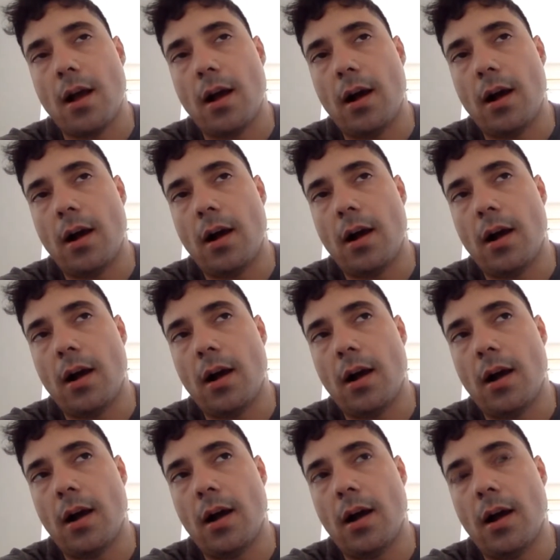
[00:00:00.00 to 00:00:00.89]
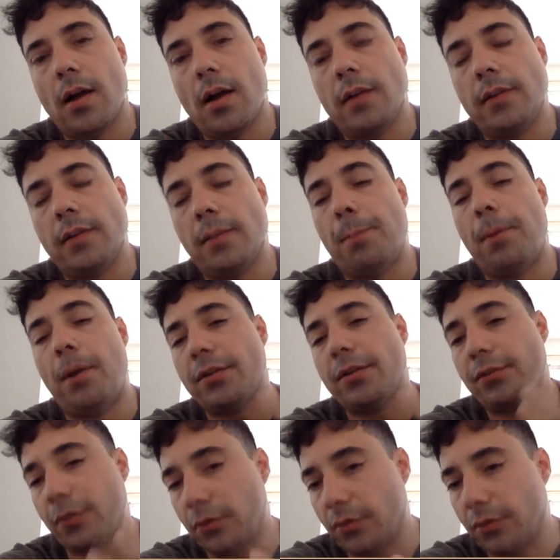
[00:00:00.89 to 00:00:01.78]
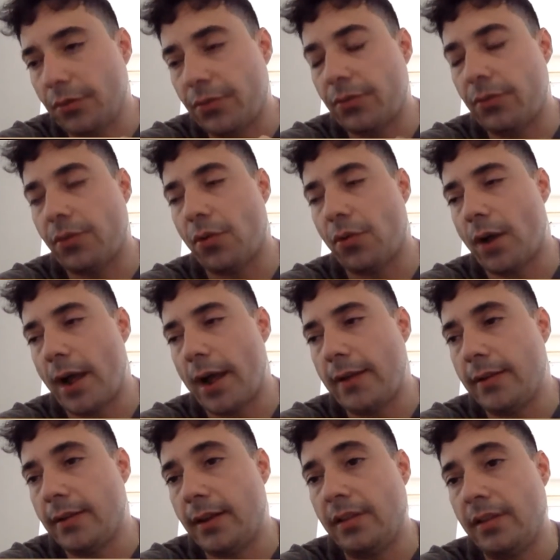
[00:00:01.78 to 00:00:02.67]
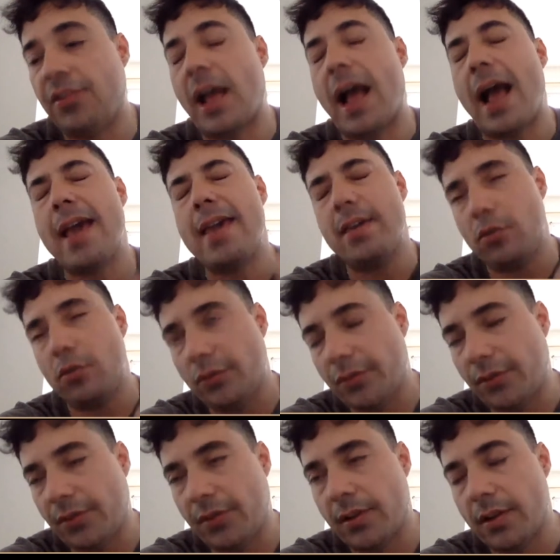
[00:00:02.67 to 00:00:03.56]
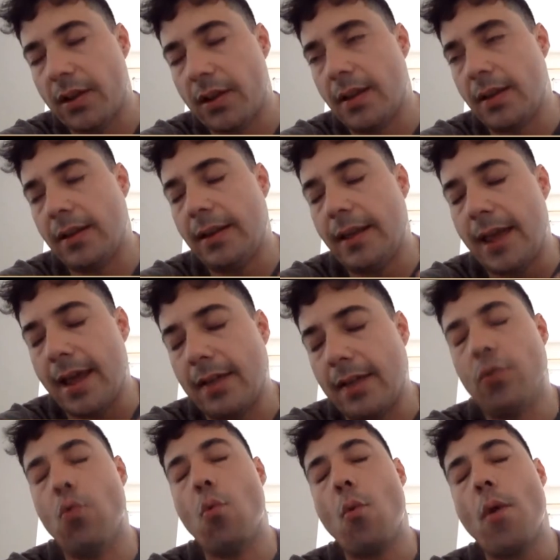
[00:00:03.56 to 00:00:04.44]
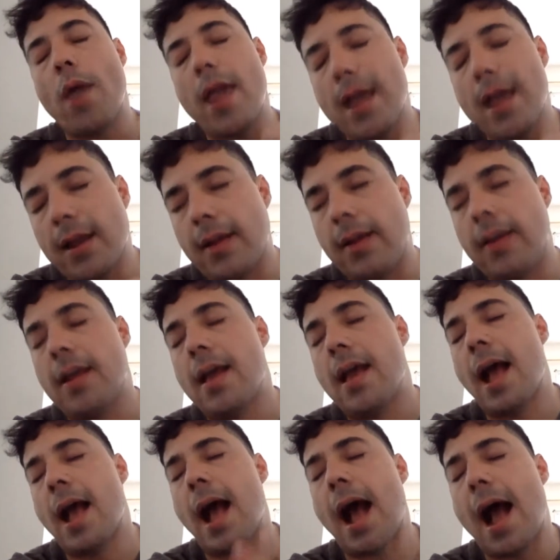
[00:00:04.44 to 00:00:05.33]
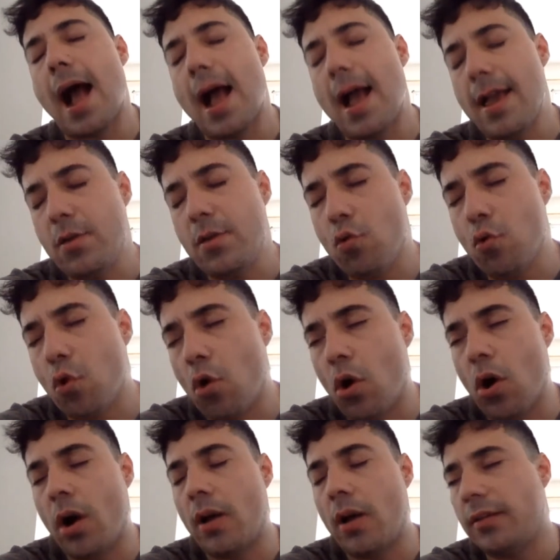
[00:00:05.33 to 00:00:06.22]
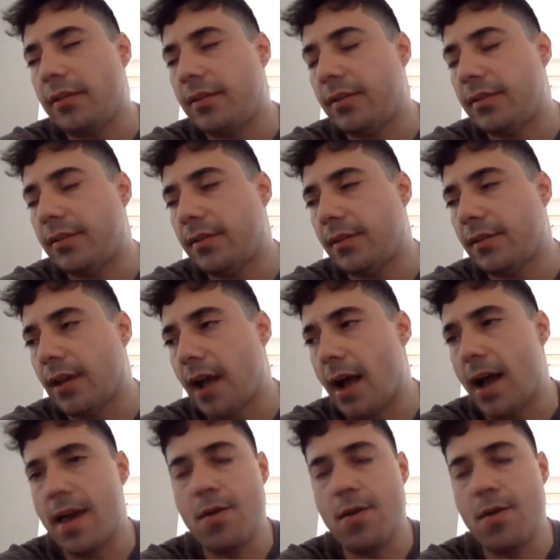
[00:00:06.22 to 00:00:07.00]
the persons, right, the child that when I was